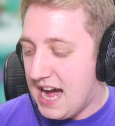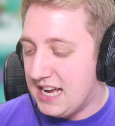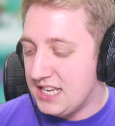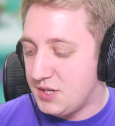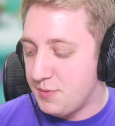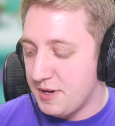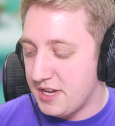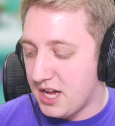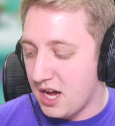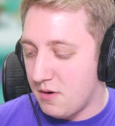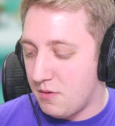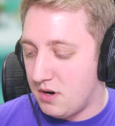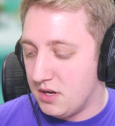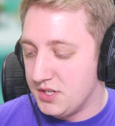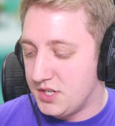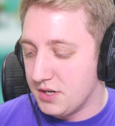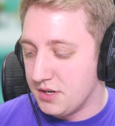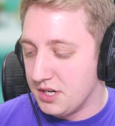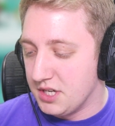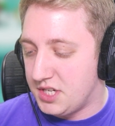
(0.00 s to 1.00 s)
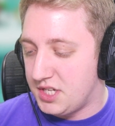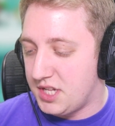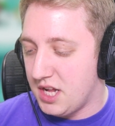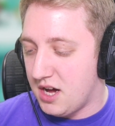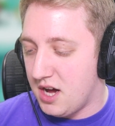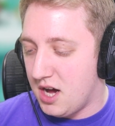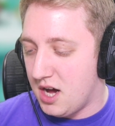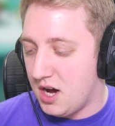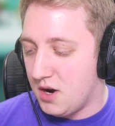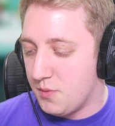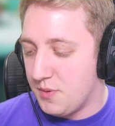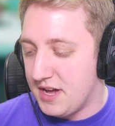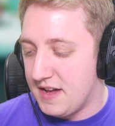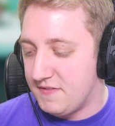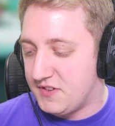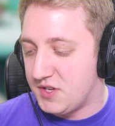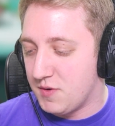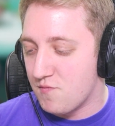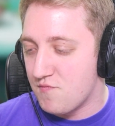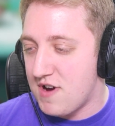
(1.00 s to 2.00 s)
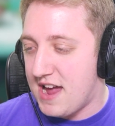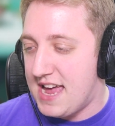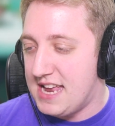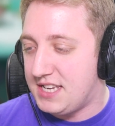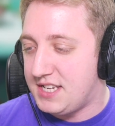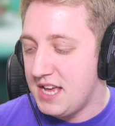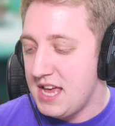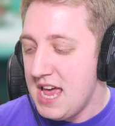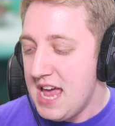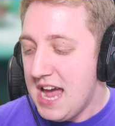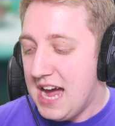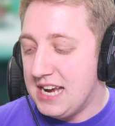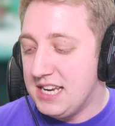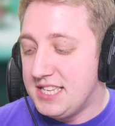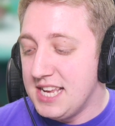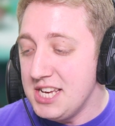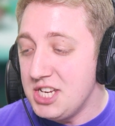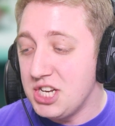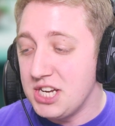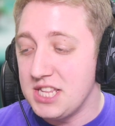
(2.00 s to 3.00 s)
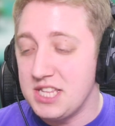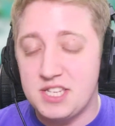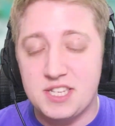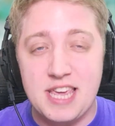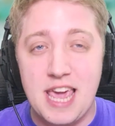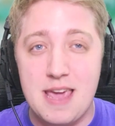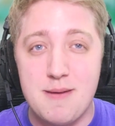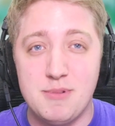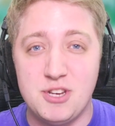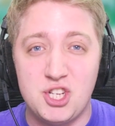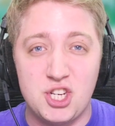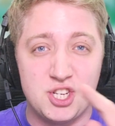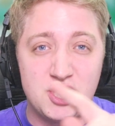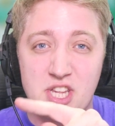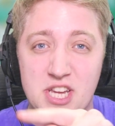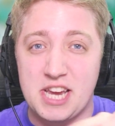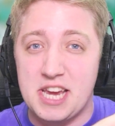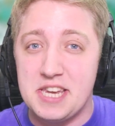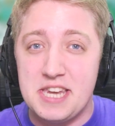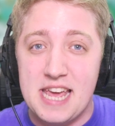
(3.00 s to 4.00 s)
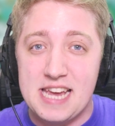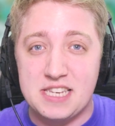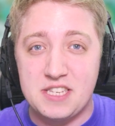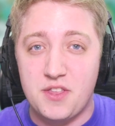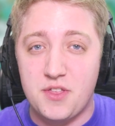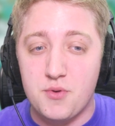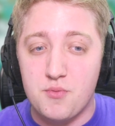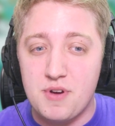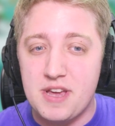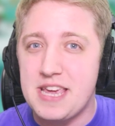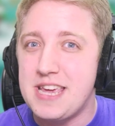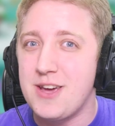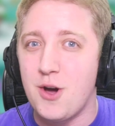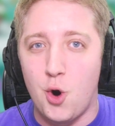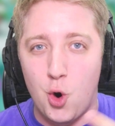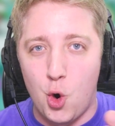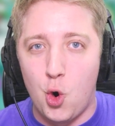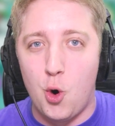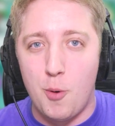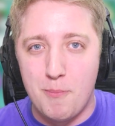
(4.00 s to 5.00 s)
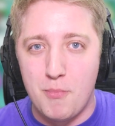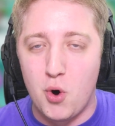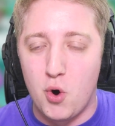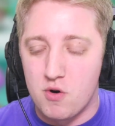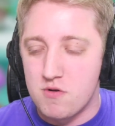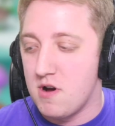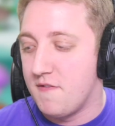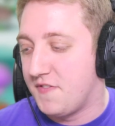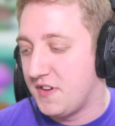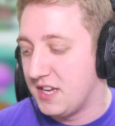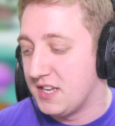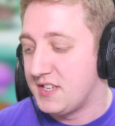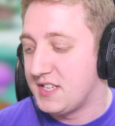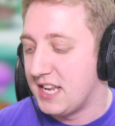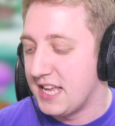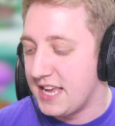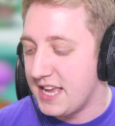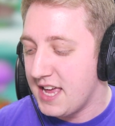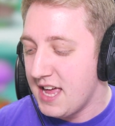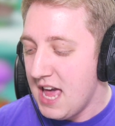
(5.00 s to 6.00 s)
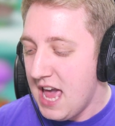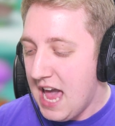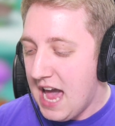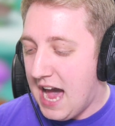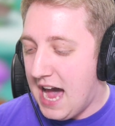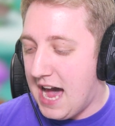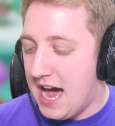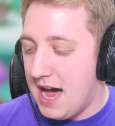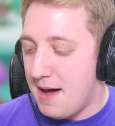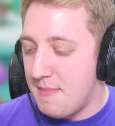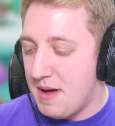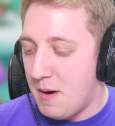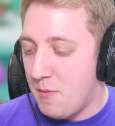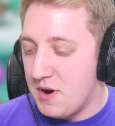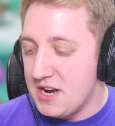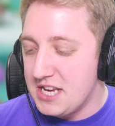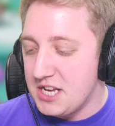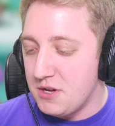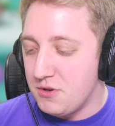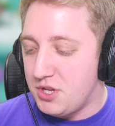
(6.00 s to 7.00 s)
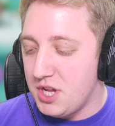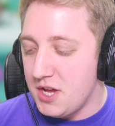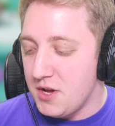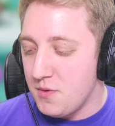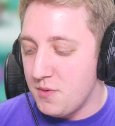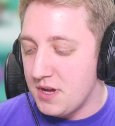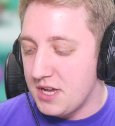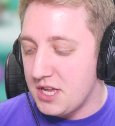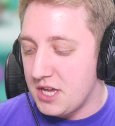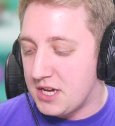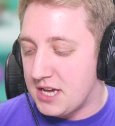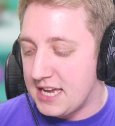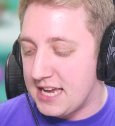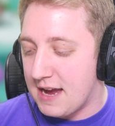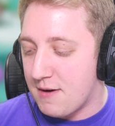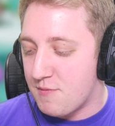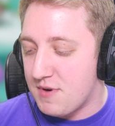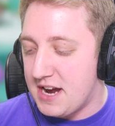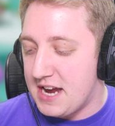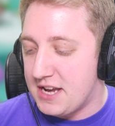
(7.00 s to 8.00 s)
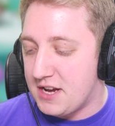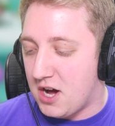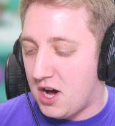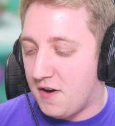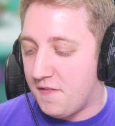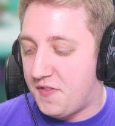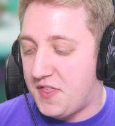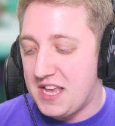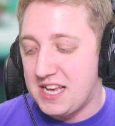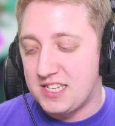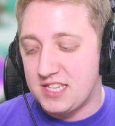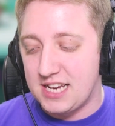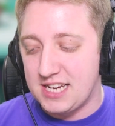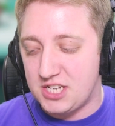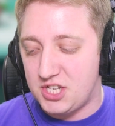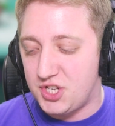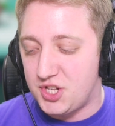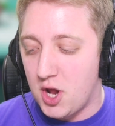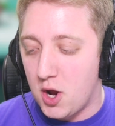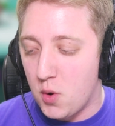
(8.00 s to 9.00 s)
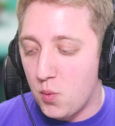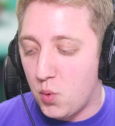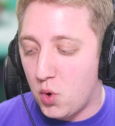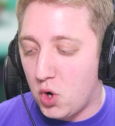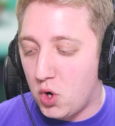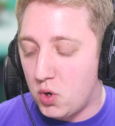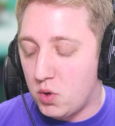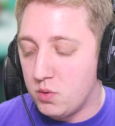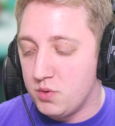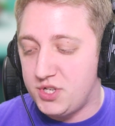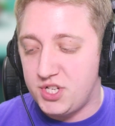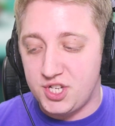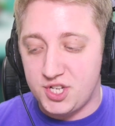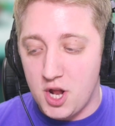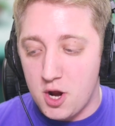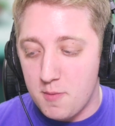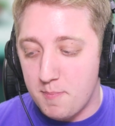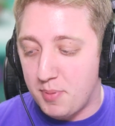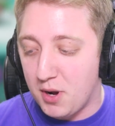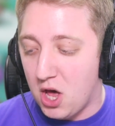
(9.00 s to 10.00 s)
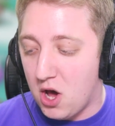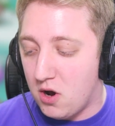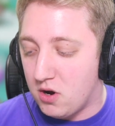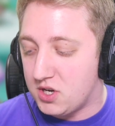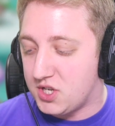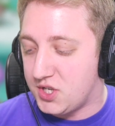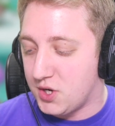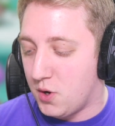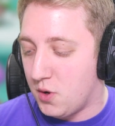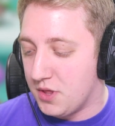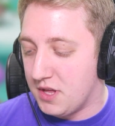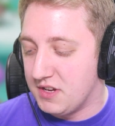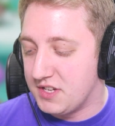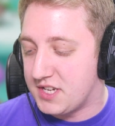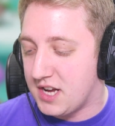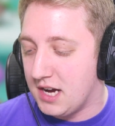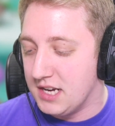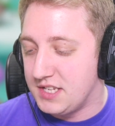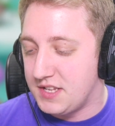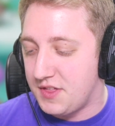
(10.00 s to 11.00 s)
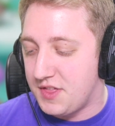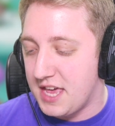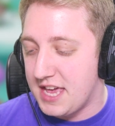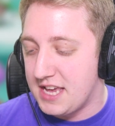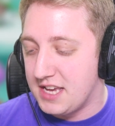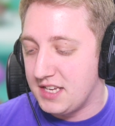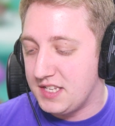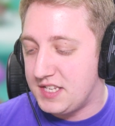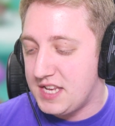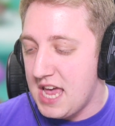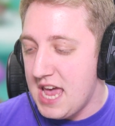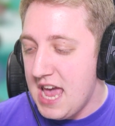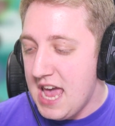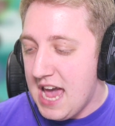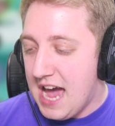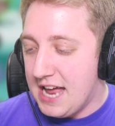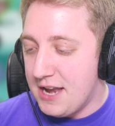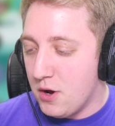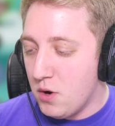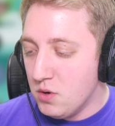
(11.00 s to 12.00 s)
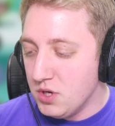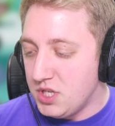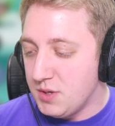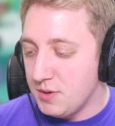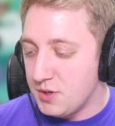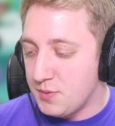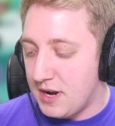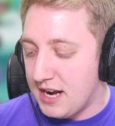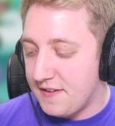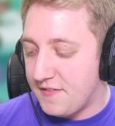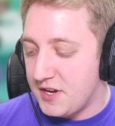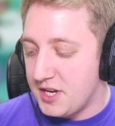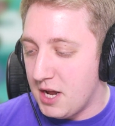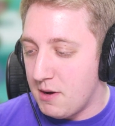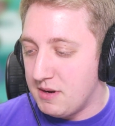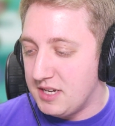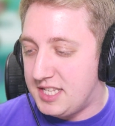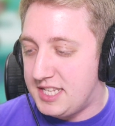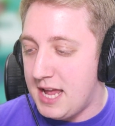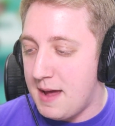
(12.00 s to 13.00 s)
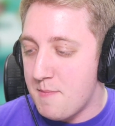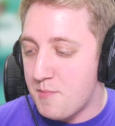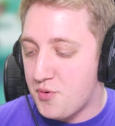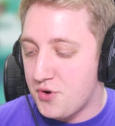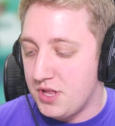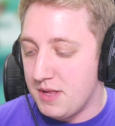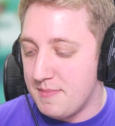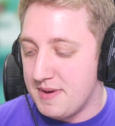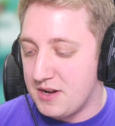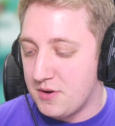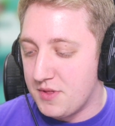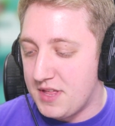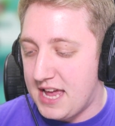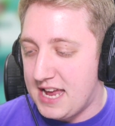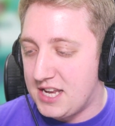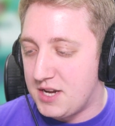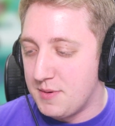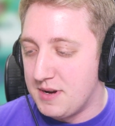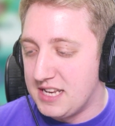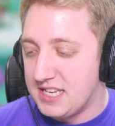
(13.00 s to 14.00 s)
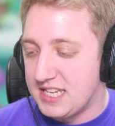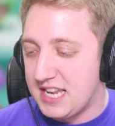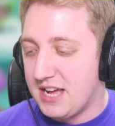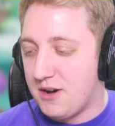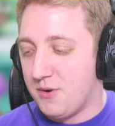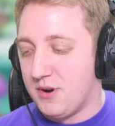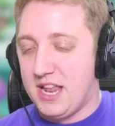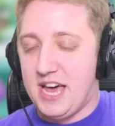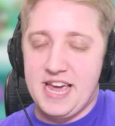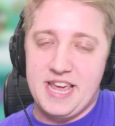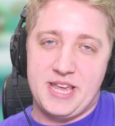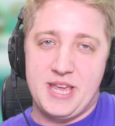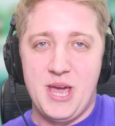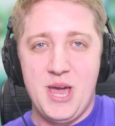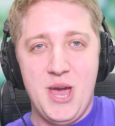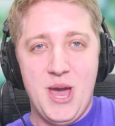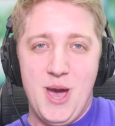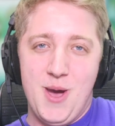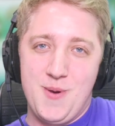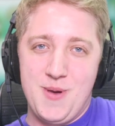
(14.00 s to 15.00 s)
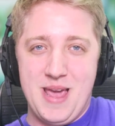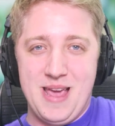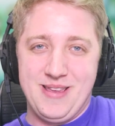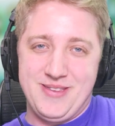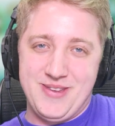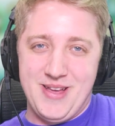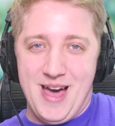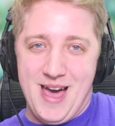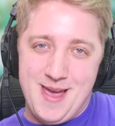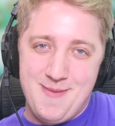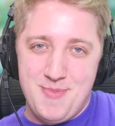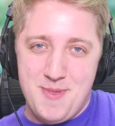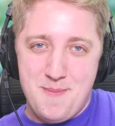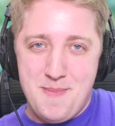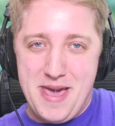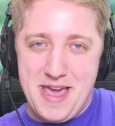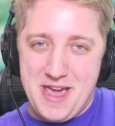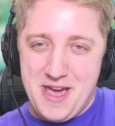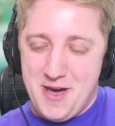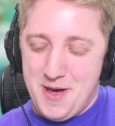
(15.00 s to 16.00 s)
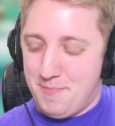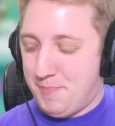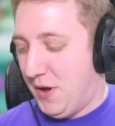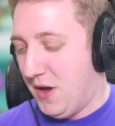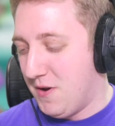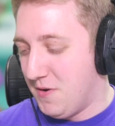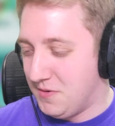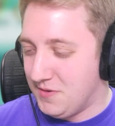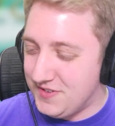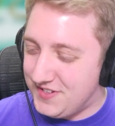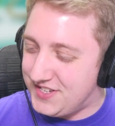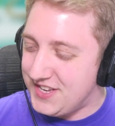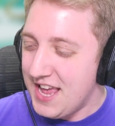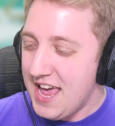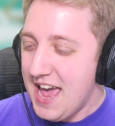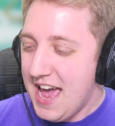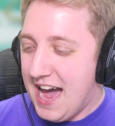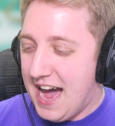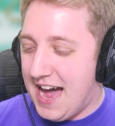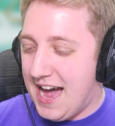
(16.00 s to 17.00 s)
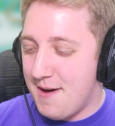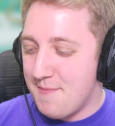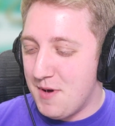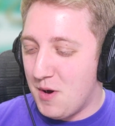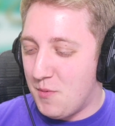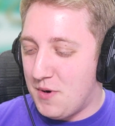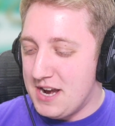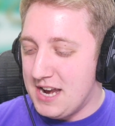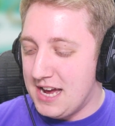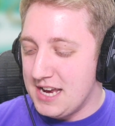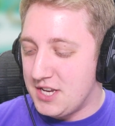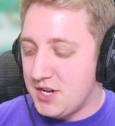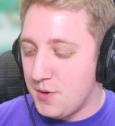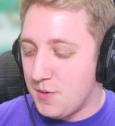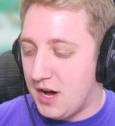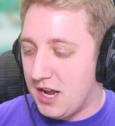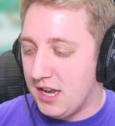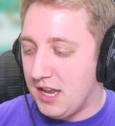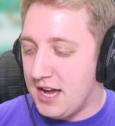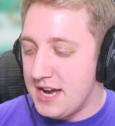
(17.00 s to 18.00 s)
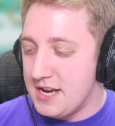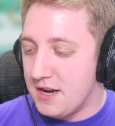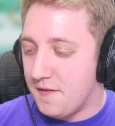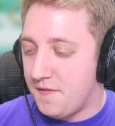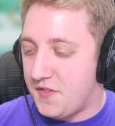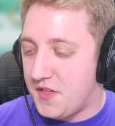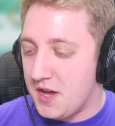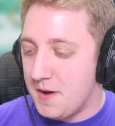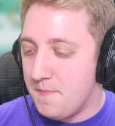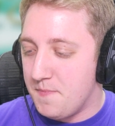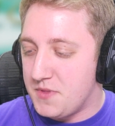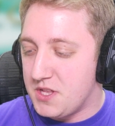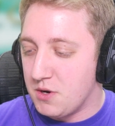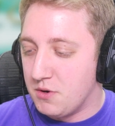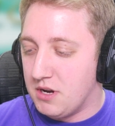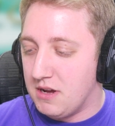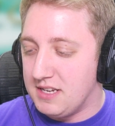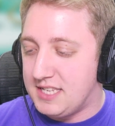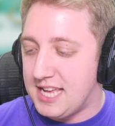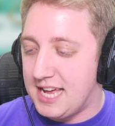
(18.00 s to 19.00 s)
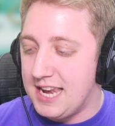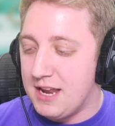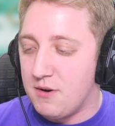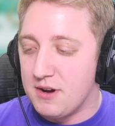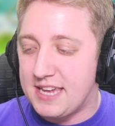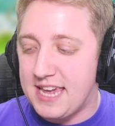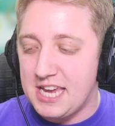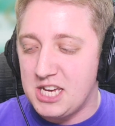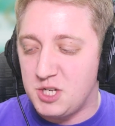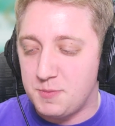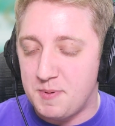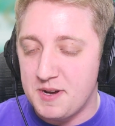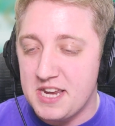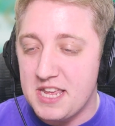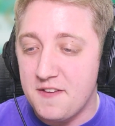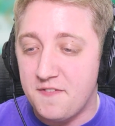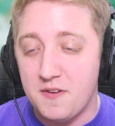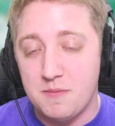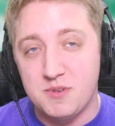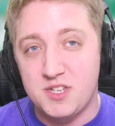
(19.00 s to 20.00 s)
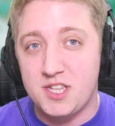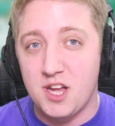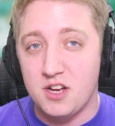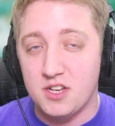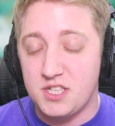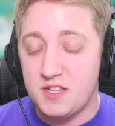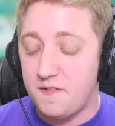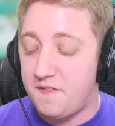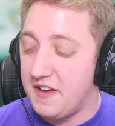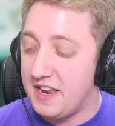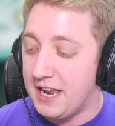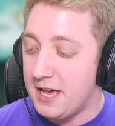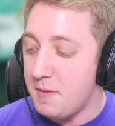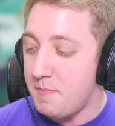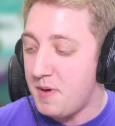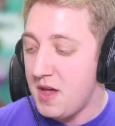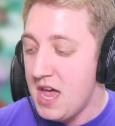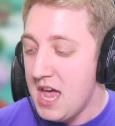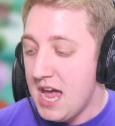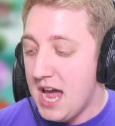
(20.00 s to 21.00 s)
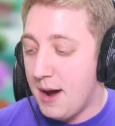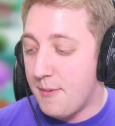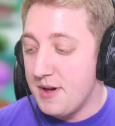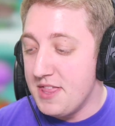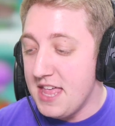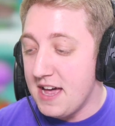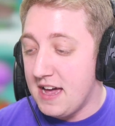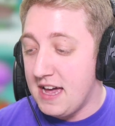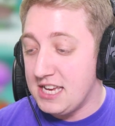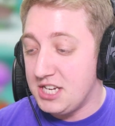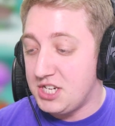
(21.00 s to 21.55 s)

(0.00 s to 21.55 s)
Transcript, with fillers: as we go on. So I'm going to start with some red and essentially this game is just to connect 3 or more obviously. Um, and when you do you can get rid of things like snow walls, snow blocks, all those kinds of things. And also as well if you notice Temper in the middle there doing his little like like, oh yes, I'm the mayor pose. Um, when I do a line of them, you'll notice that little gauge beneath him starts to fill up. And when that